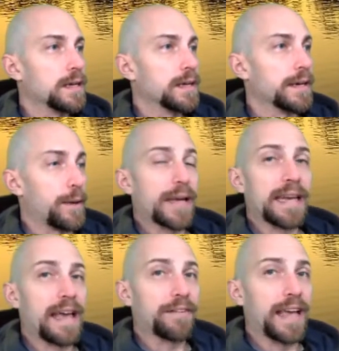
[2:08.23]
Now we
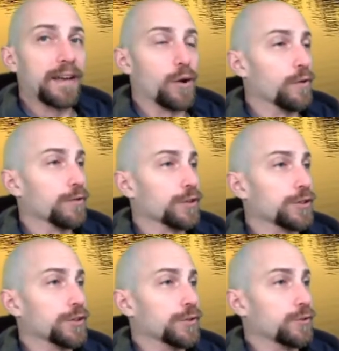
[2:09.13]
can navigate over
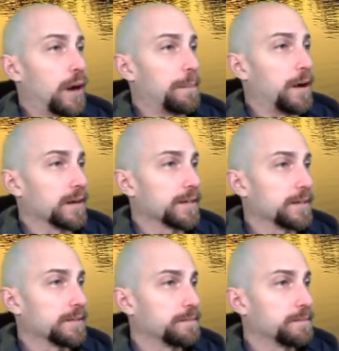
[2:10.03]
to Dropbox,